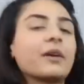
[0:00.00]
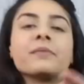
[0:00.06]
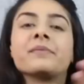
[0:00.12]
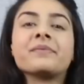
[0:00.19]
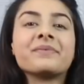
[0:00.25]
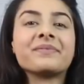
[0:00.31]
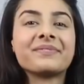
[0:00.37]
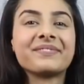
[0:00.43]

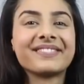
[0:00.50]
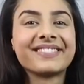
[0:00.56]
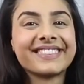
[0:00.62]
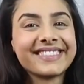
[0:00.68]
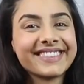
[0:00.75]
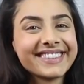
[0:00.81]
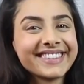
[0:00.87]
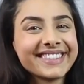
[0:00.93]

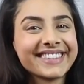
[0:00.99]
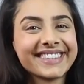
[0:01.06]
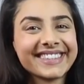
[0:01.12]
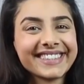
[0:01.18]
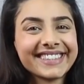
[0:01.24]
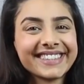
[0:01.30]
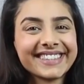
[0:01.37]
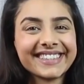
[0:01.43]

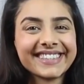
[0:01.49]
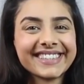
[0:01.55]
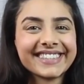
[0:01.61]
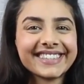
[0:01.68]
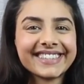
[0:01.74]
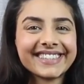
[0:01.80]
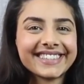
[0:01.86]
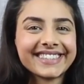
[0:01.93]

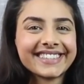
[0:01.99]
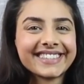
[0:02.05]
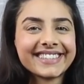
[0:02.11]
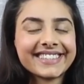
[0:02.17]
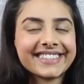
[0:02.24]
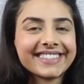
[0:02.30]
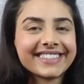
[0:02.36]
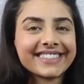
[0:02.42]

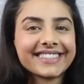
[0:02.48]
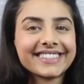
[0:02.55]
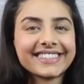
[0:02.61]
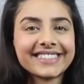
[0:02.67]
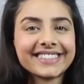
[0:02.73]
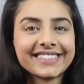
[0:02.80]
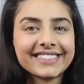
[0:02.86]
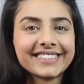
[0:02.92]

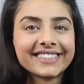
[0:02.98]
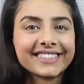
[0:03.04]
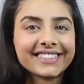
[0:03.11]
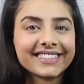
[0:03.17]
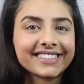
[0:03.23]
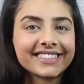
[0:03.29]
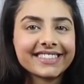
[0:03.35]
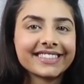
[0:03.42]

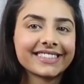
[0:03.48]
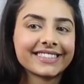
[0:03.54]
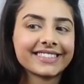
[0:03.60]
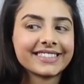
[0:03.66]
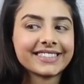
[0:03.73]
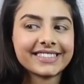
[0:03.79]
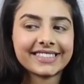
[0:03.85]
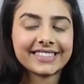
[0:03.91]

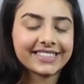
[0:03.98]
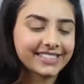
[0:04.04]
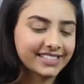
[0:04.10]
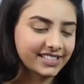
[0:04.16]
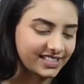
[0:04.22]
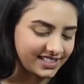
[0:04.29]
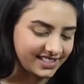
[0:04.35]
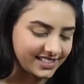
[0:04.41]

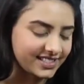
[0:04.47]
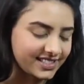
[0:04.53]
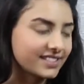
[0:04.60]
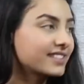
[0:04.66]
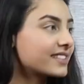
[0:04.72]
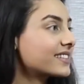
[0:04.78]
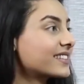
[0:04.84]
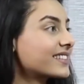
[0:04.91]

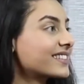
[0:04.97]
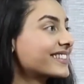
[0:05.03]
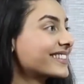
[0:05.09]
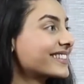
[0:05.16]
No words are spoken by the person on screen.